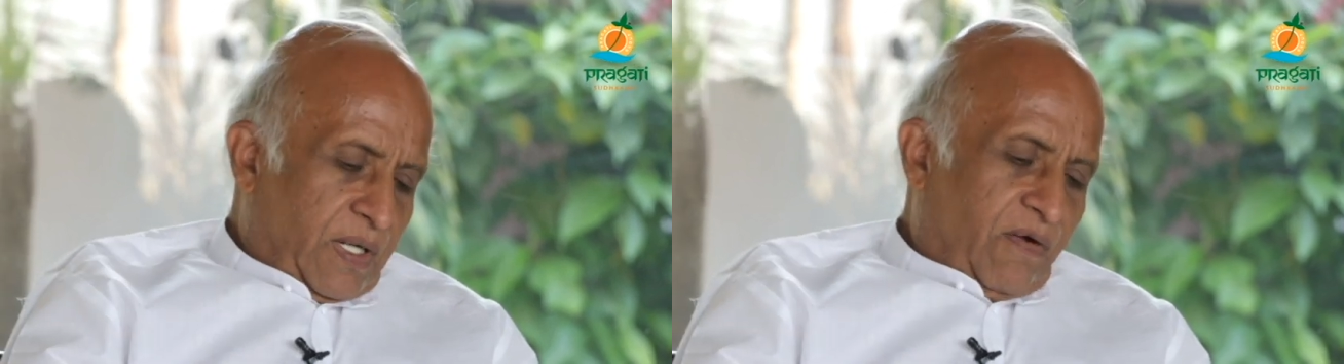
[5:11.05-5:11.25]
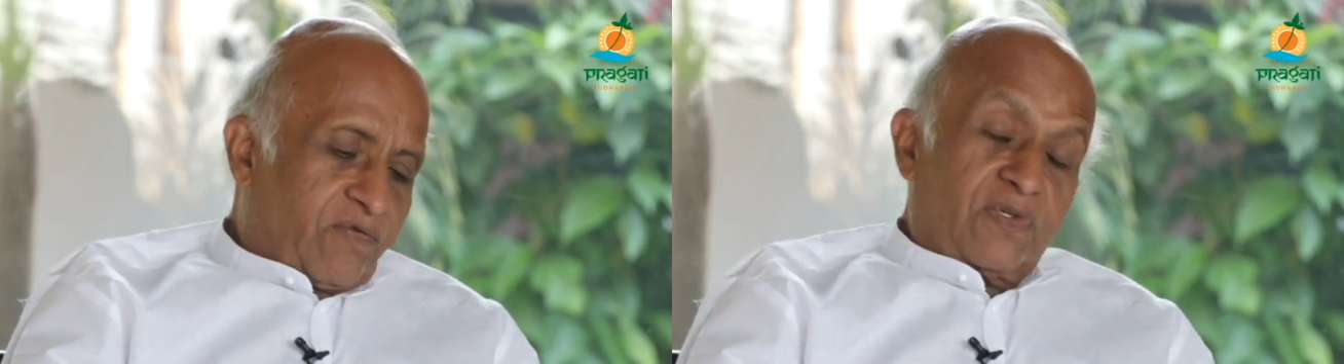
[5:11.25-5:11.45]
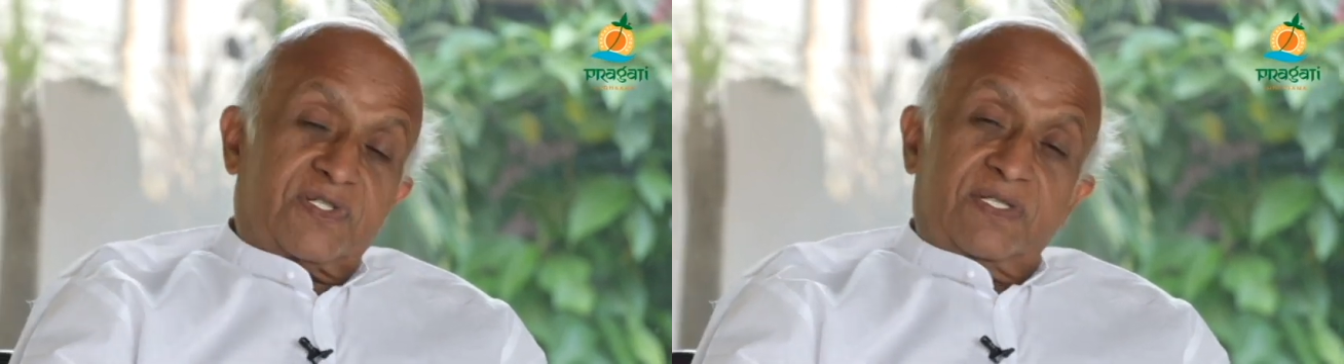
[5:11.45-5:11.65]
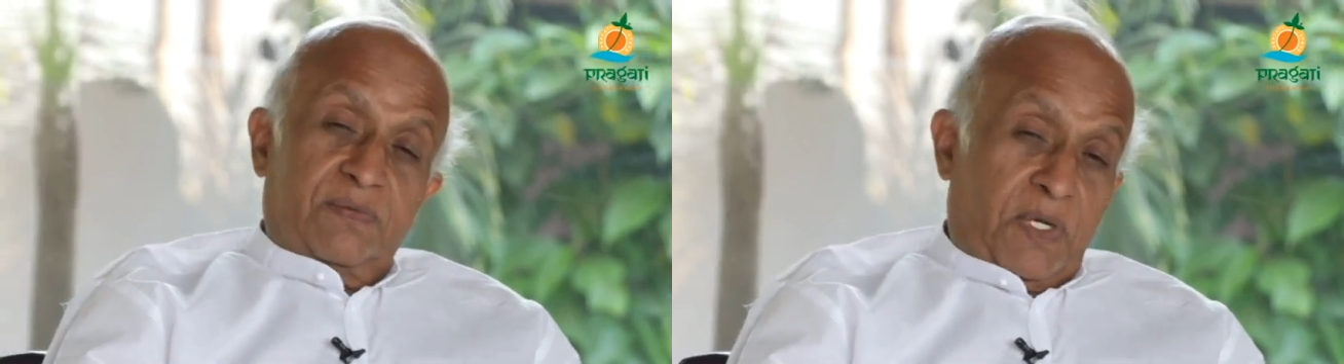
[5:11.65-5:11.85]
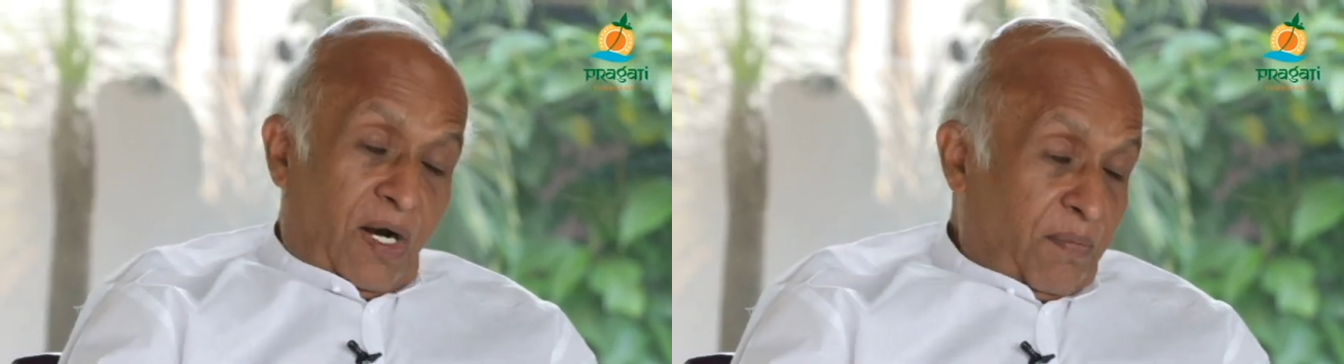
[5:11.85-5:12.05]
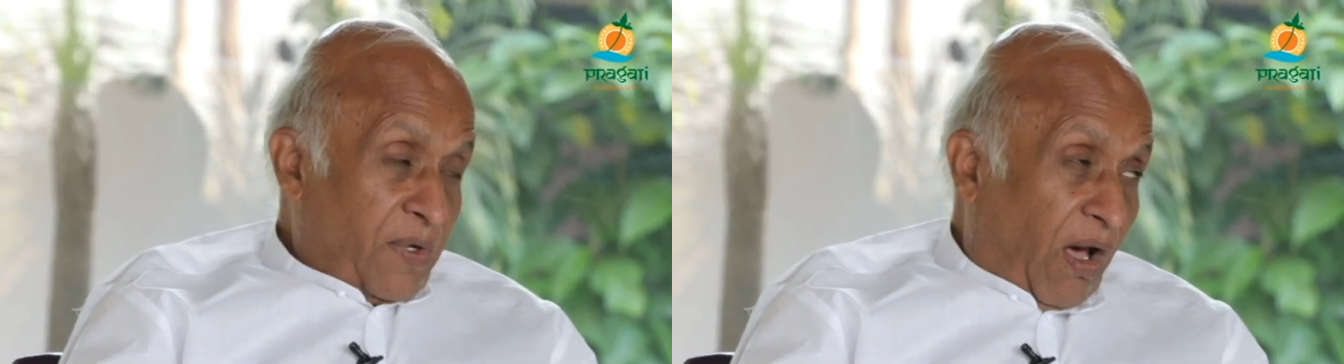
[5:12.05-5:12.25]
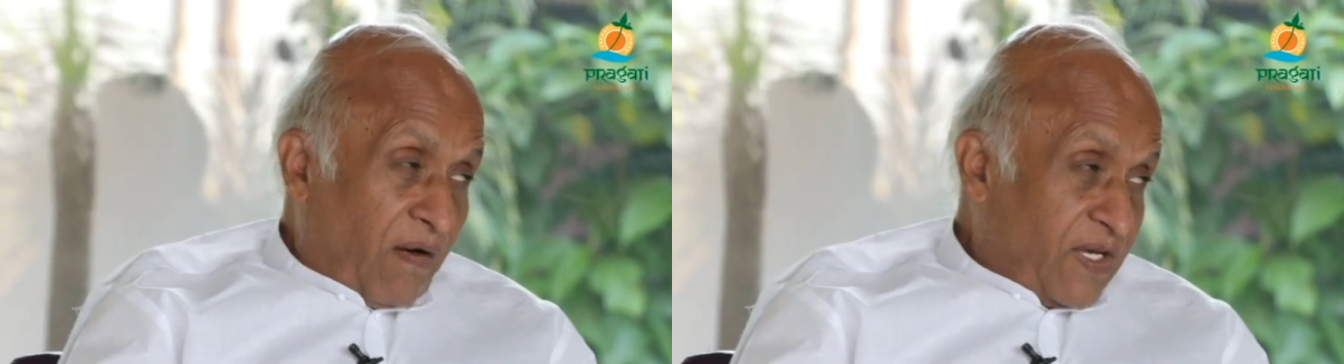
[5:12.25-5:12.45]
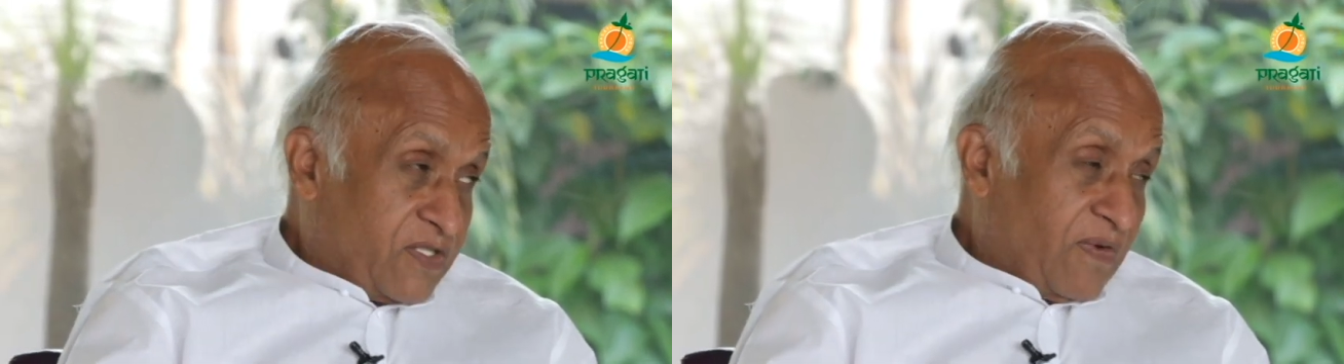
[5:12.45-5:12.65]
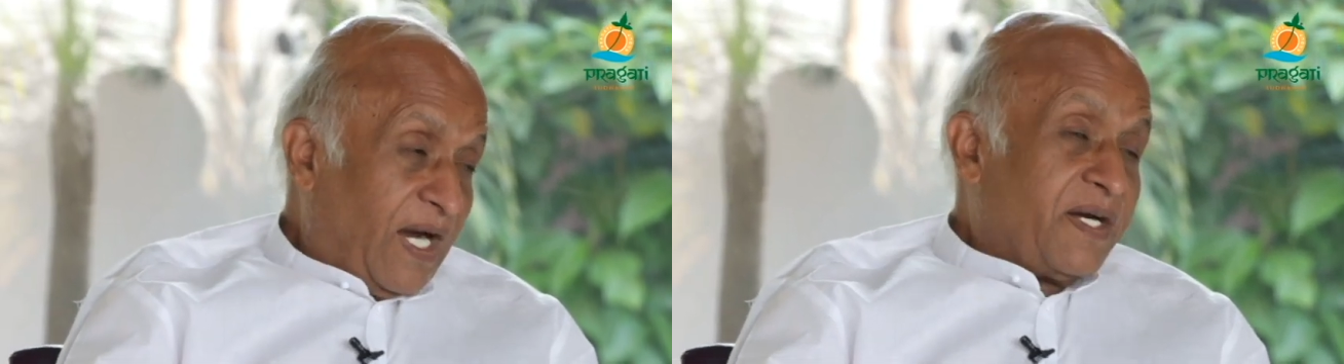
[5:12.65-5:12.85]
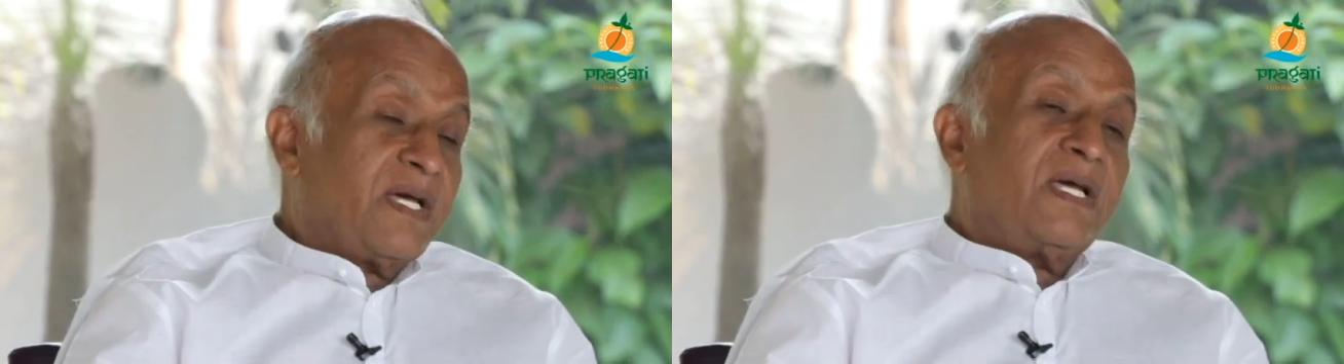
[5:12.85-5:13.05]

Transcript: Of course, it may not be always valid,